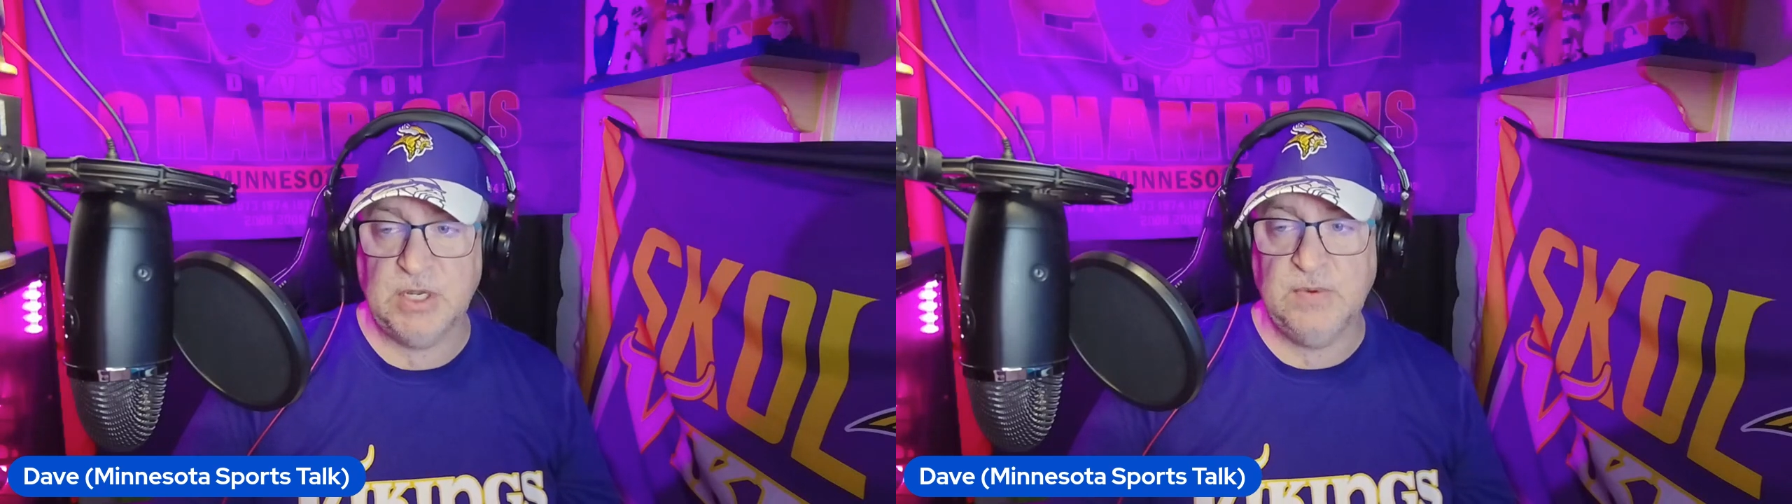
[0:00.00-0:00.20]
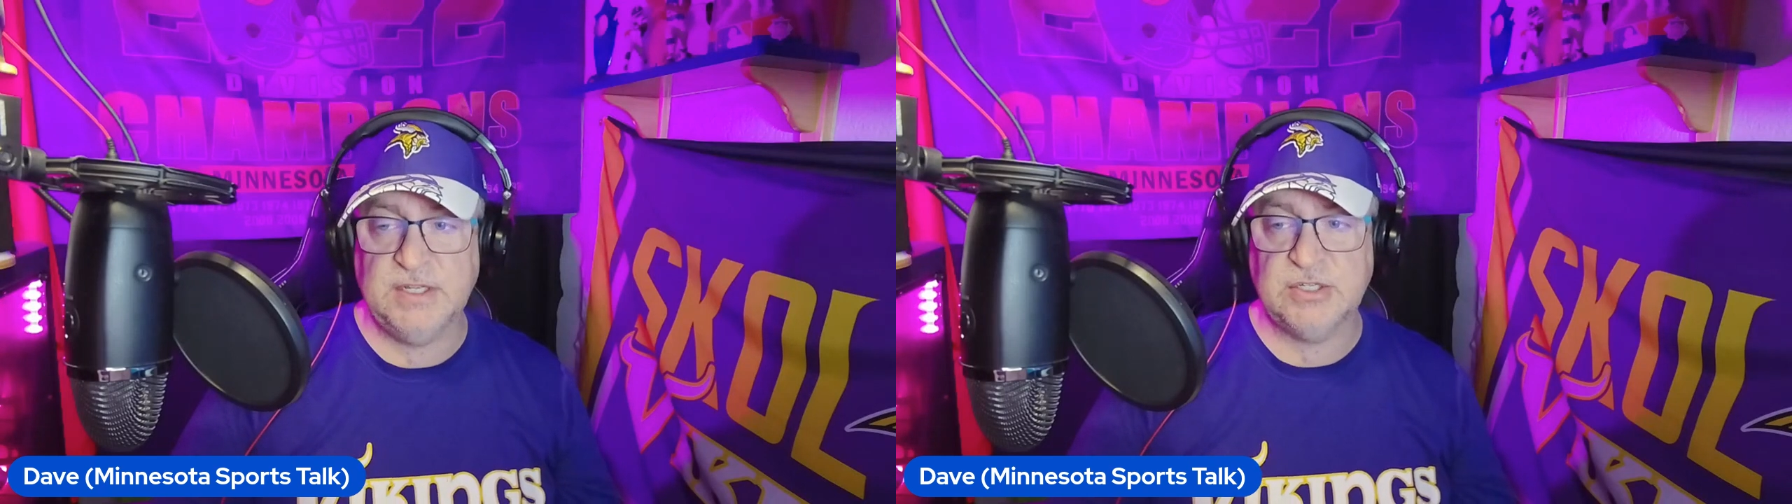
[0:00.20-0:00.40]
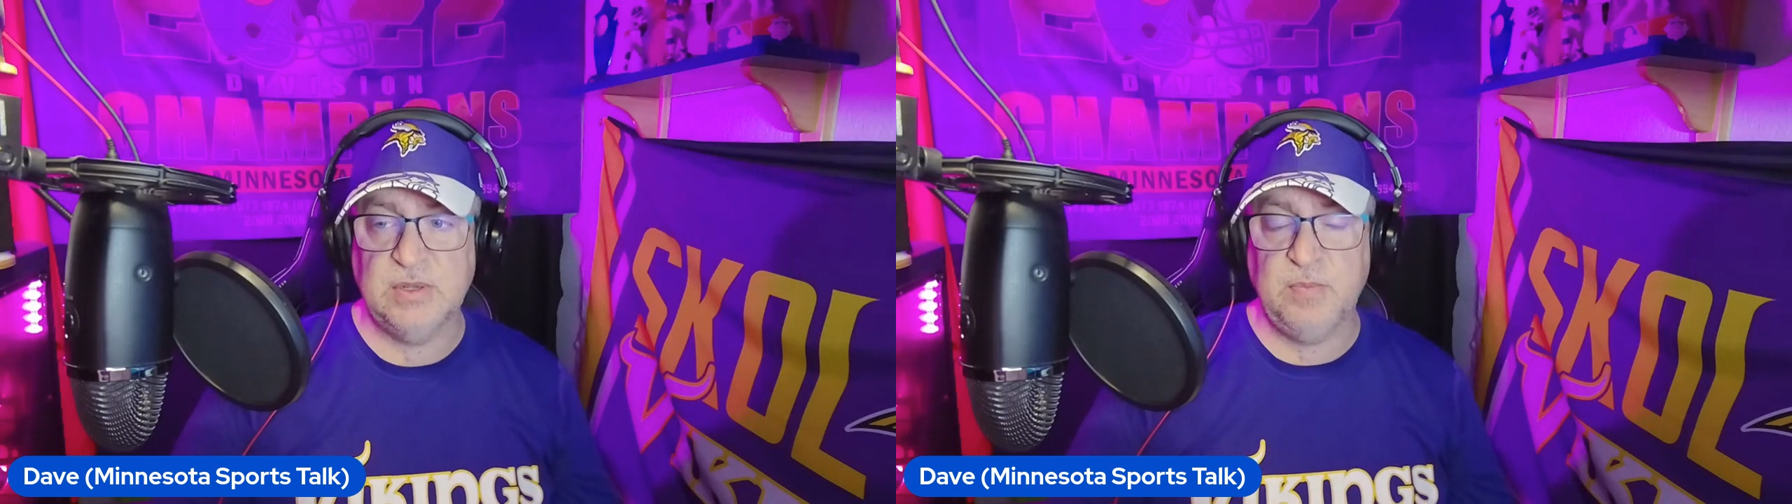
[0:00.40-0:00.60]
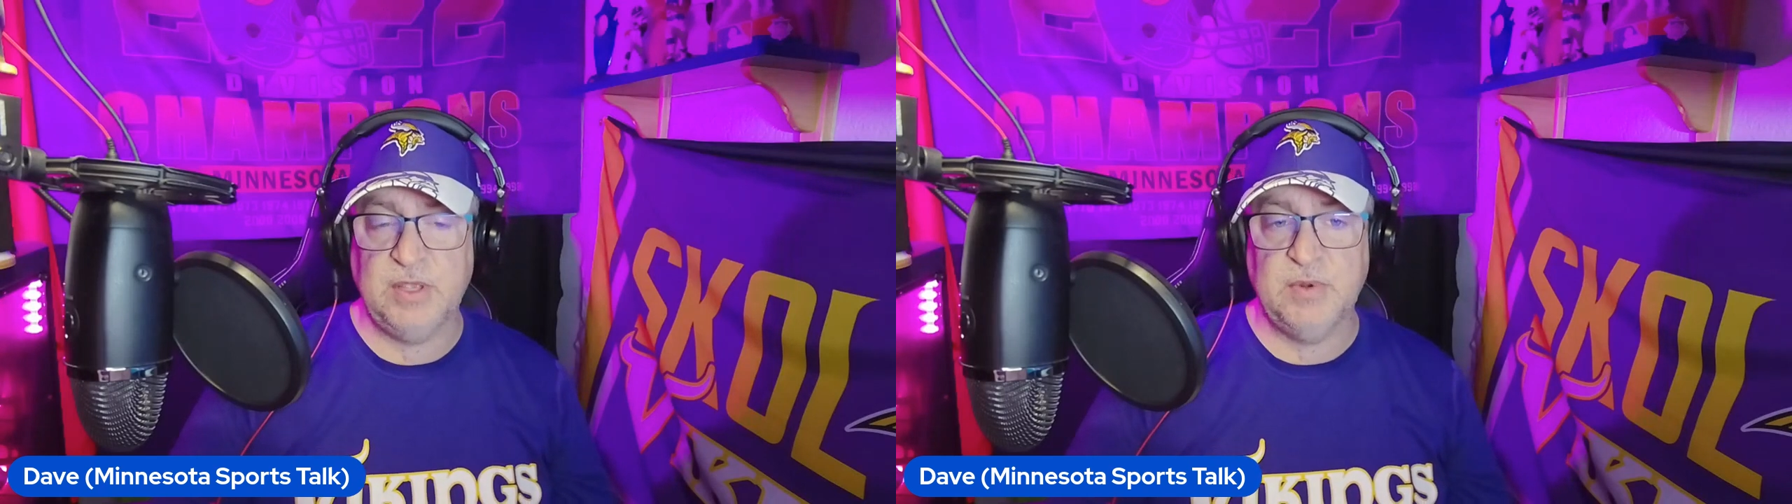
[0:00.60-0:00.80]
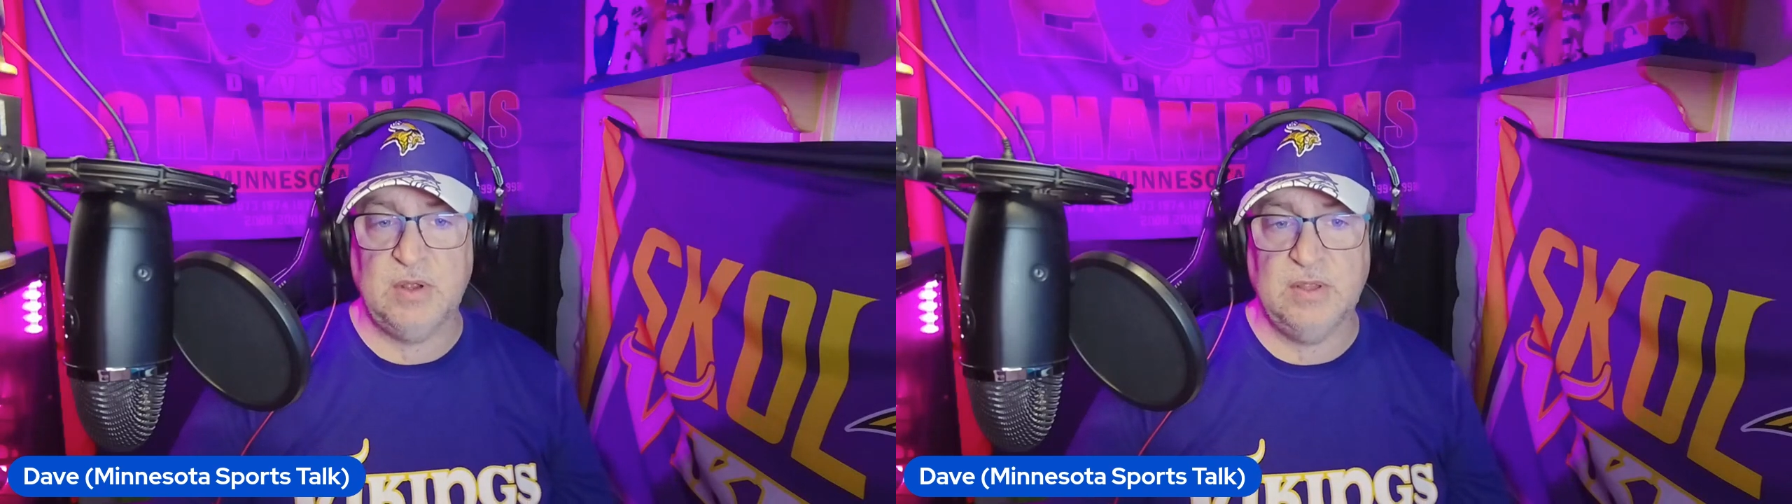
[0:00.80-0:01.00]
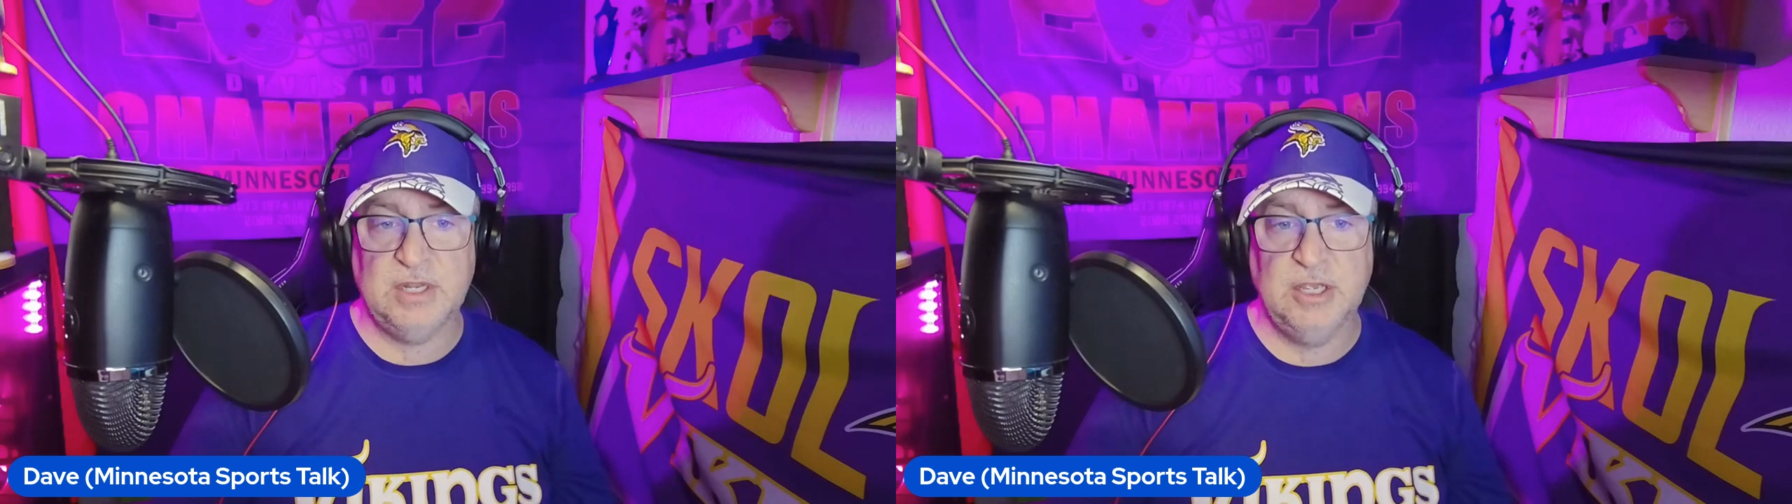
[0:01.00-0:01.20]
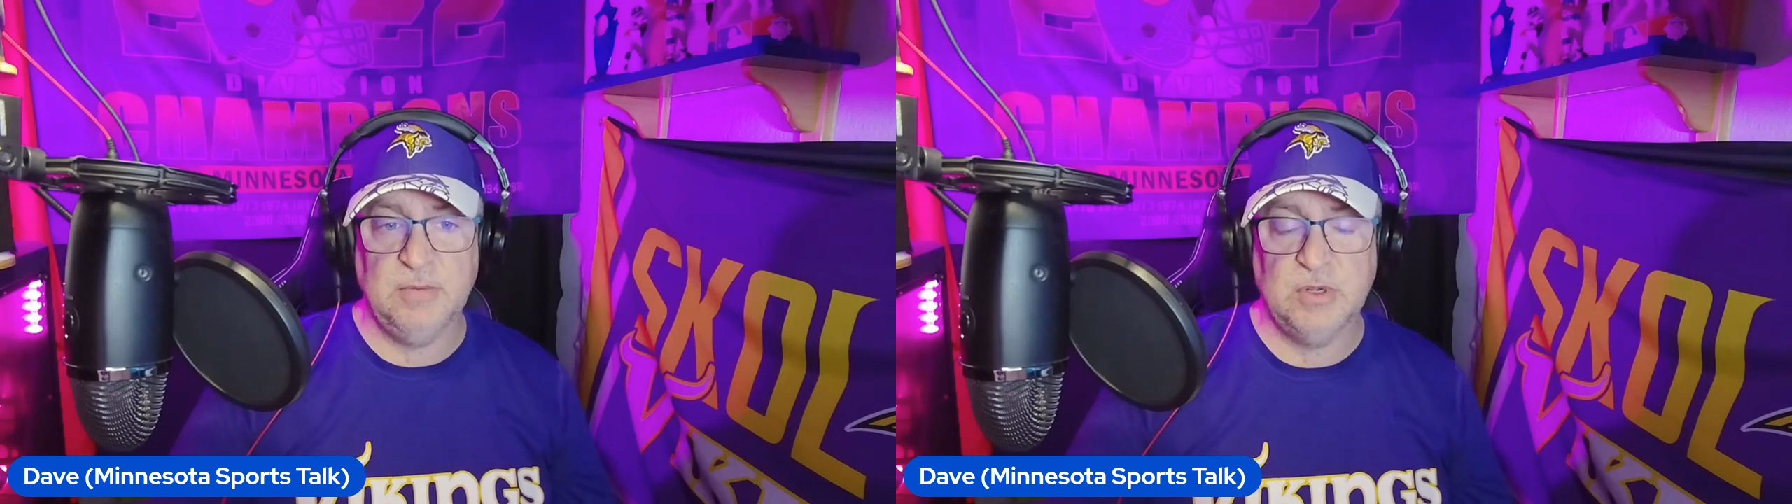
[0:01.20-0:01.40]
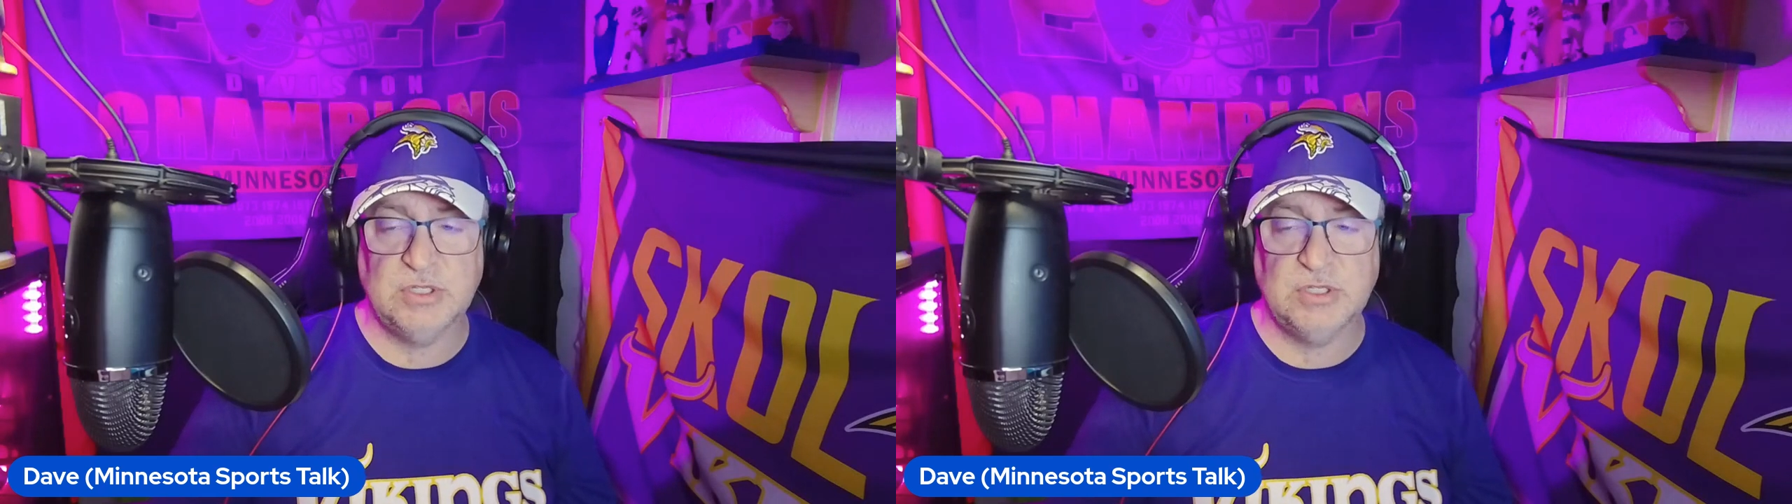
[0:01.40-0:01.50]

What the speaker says: I don't necessarily blame it all on him.